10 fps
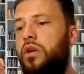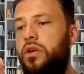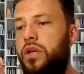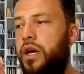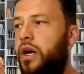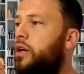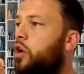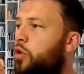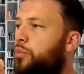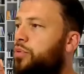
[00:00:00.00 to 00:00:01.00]
yeah, I
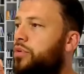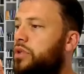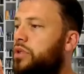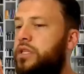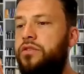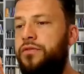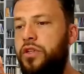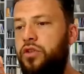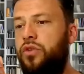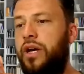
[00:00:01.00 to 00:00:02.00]
hope uh, this
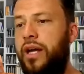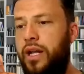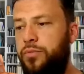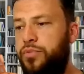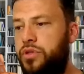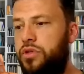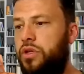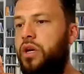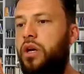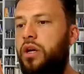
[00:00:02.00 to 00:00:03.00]
video helps.
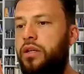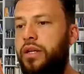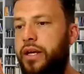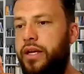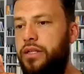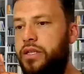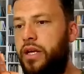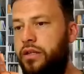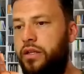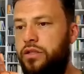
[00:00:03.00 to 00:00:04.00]
Uh, like I
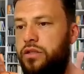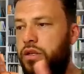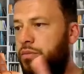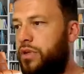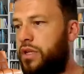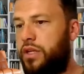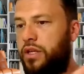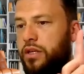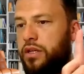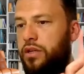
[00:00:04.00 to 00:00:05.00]
said, there's going to be
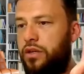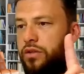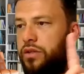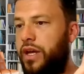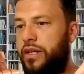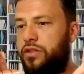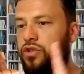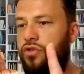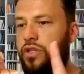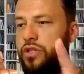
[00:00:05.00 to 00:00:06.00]
here on the end
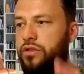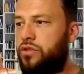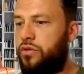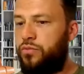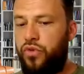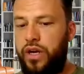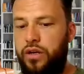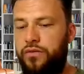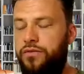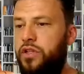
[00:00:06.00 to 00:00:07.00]
screen
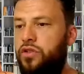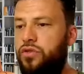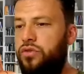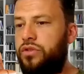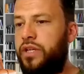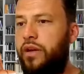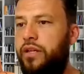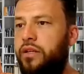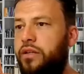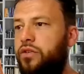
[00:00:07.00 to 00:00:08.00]
somewhere a video
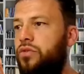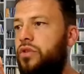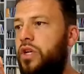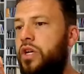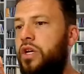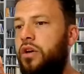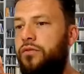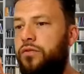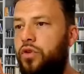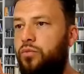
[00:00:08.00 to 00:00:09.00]
directing you
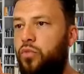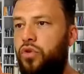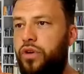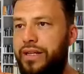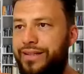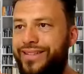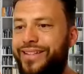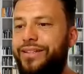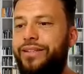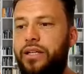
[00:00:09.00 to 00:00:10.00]
for a more
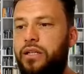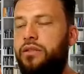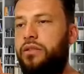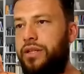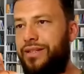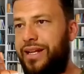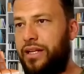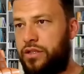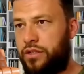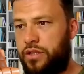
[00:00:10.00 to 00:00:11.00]
in-detailed
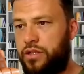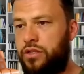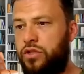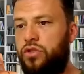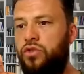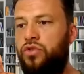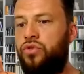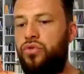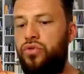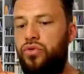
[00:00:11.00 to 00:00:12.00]
analysis
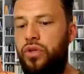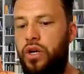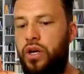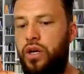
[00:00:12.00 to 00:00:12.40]
to uh,